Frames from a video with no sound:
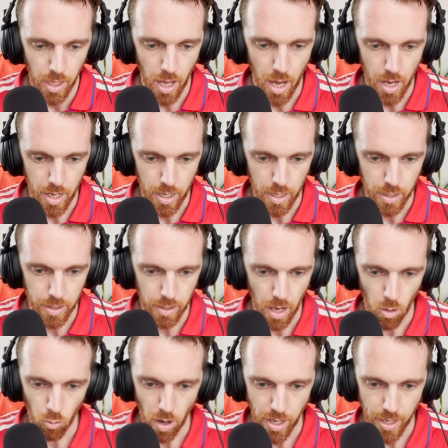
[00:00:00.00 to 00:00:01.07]
And
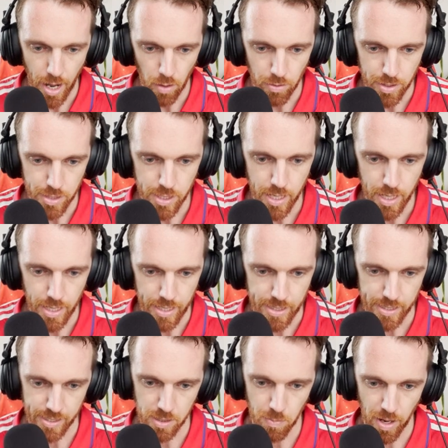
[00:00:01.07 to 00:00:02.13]
right now the city
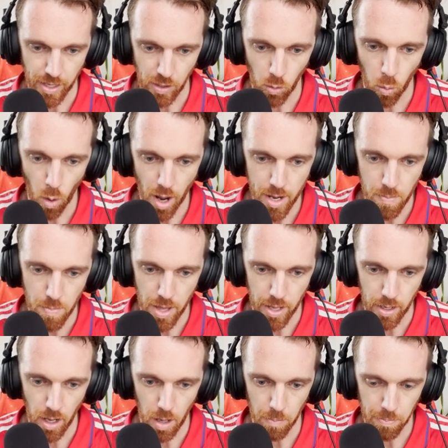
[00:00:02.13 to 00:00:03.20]
is expanding quite a bit
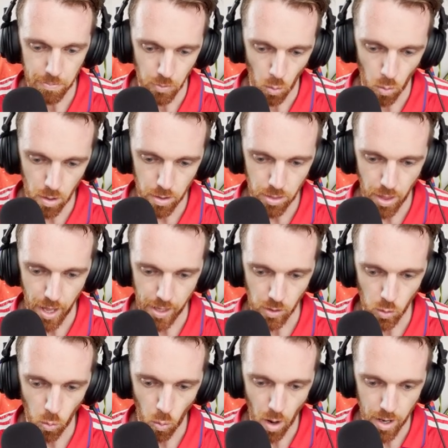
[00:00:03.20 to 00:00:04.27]
up north and
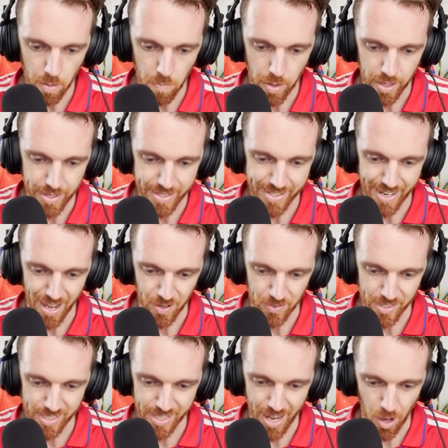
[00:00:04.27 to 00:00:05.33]
quite a bit down
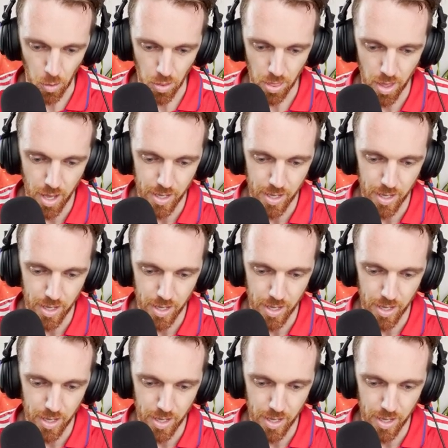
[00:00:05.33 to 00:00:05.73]
south.